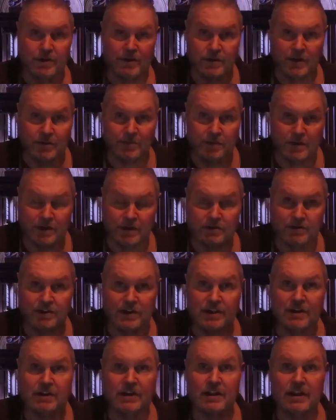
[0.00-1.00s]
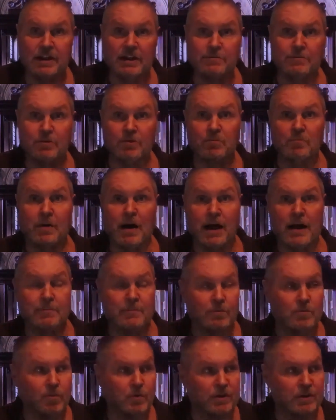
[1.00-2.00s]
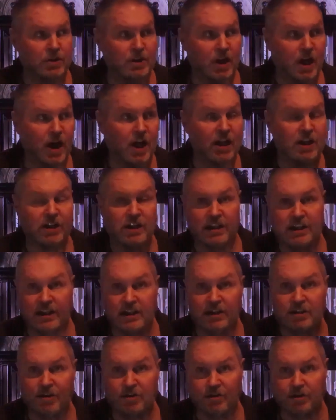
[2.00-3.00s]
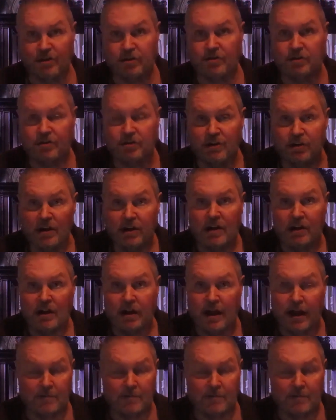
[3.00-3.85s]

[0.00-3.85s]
although it appears in the Hebrew Bible when God enters.